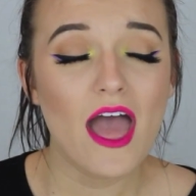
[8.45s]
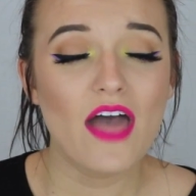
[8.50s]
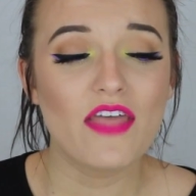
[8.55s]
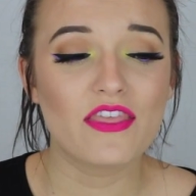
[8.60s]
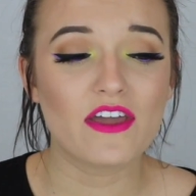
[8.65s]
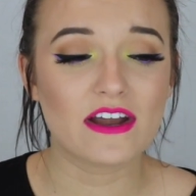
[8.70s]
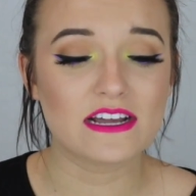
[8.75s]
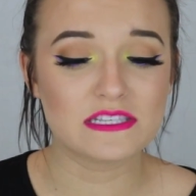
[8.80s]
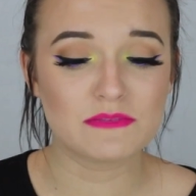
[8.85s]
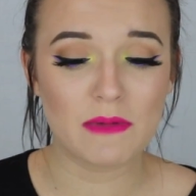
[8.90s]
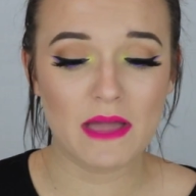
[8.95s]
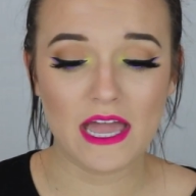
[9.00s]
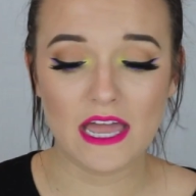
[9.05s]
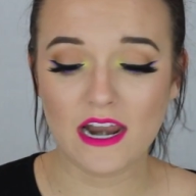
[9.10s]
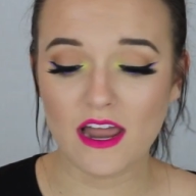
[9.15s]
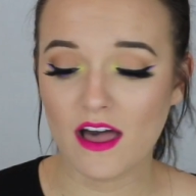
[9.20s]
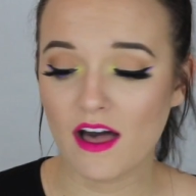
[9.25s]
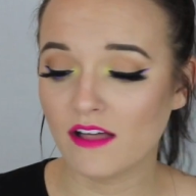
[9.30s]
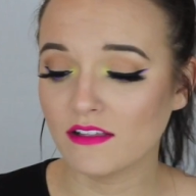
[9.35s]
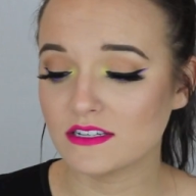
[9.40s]
There has
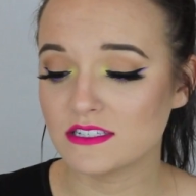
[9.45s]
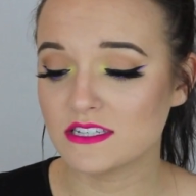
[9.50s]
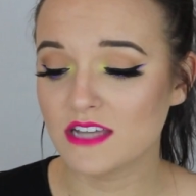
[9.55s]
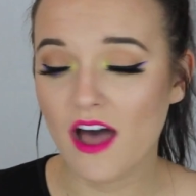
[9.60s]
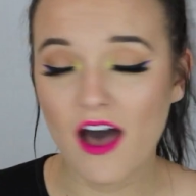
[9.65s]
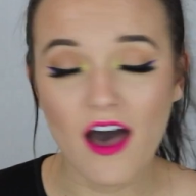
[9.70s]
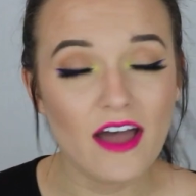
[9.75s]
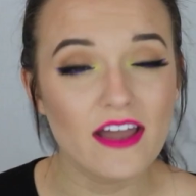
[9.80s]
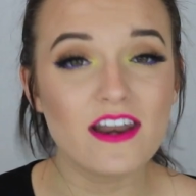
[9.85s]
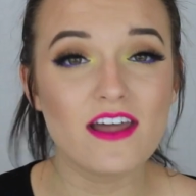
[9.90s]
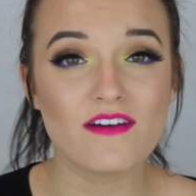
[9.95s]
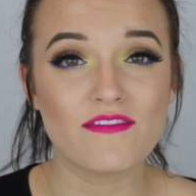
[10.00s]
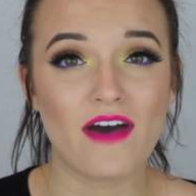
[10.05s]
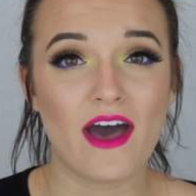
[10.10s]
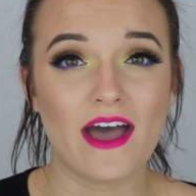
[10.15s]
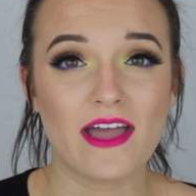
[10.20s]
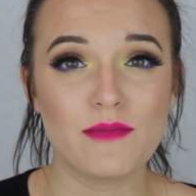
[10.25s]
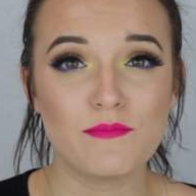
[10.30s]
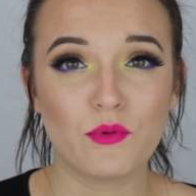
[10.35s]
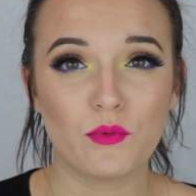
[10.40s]
been a ton of
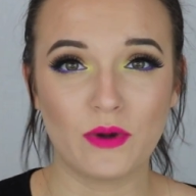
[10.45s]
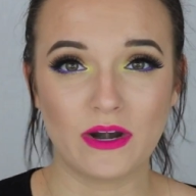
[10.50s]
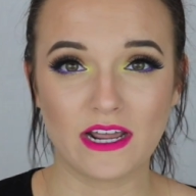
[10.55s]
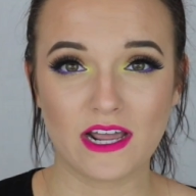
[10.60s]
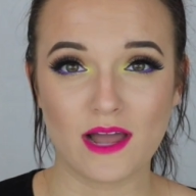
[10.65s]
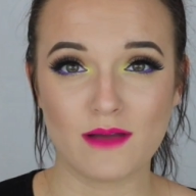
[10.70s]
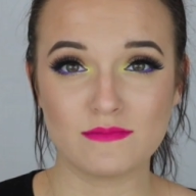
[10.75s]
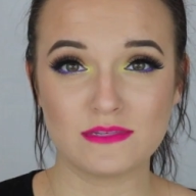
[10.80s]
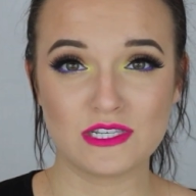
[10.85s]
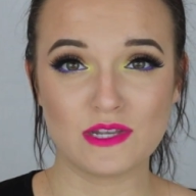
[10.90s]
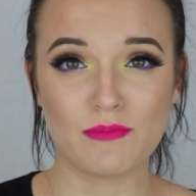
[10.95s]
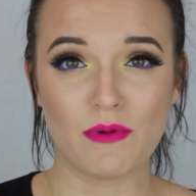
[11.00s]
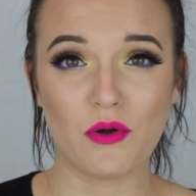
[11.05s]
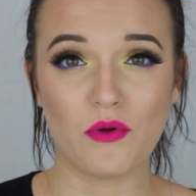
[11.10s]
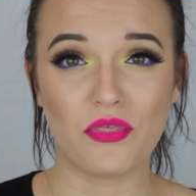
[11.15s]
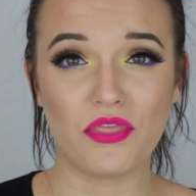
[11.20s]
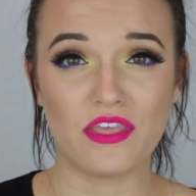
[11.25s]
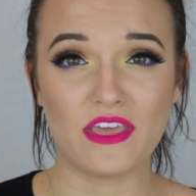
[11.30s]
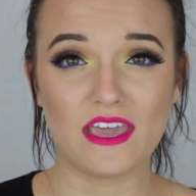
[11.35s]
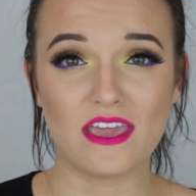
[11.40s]
hype when it comes to
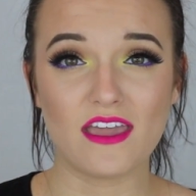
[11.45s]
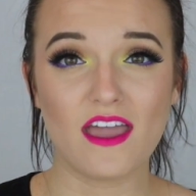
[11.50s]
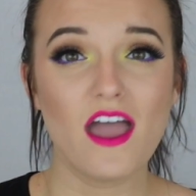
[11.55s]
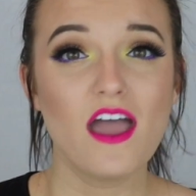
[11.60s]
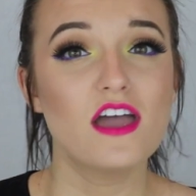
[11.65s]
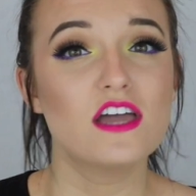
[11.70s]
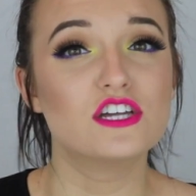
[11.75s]
both the